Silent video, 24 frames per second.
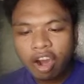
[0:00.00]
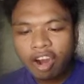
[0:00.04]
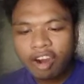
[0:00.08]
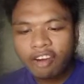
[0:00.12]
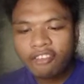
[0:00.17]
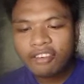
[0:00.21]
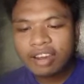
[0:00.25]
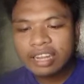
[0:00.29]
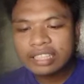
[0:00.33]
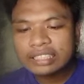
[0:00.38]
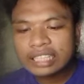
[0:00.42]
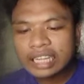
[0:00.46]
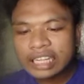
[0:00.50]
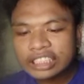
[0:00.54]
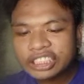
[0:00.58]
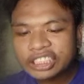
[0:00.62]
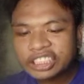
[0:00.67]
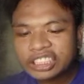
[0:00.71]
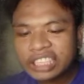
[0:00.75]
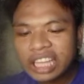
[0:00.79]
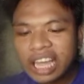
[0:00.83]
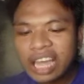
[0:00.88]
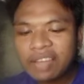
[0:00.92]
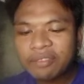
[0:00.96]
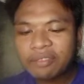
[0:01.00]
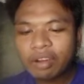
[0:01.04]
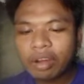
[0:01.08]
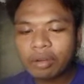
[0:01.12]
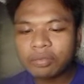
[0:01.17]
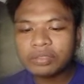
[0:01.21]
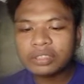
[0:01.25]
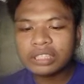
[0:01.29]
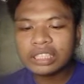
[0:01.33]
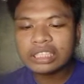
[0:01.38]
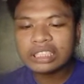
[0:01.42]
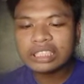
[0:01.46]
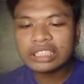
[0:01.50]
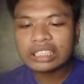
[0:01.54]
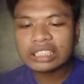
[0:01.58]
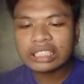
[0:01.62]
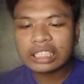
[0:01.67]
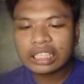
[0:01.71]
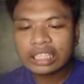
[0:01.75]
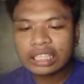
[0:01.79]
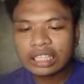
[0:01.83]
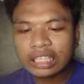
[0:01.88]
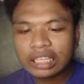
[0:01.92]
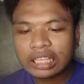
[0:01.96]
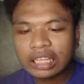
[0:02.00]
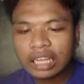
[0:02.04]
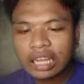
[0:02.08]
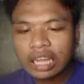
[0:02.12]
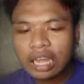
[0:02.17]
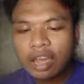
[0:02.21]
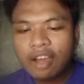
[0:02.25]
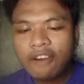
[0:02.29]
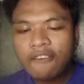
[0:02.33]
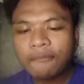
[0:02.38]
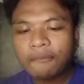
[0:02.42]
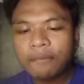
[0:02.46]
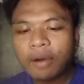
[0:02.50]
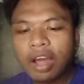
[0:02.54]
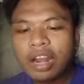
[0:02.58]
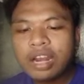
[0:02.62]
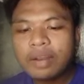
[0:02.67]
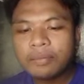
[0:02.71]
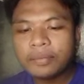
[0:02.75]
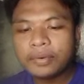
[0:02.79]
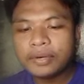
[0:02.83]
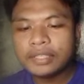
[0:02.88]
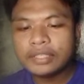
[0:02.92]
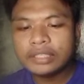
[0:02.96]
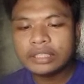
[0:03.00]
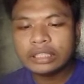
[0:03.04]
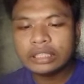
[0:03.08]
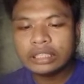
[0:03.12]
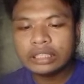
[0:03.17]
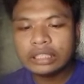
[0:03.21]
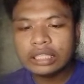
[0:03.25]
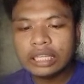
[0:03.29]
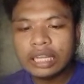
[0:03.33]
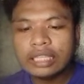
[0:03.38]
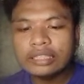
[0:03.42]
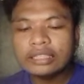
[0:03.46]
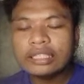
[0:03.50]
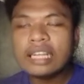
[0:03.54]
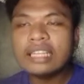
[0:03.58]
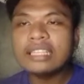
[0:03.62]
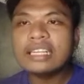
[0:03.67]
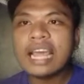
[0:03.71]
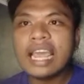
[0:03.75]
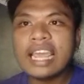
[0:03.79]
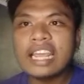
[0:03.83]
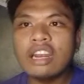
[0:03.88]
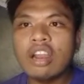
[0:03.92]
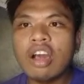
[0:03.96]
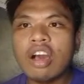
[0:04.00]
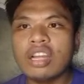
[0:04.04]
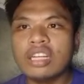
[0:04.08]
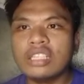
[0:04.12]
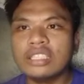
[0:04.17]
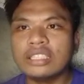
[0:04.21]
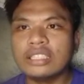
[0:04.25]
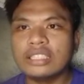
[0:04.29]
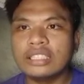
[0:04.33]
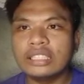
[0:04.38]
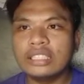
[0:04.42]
of another type of synthetic polymers, the nylon.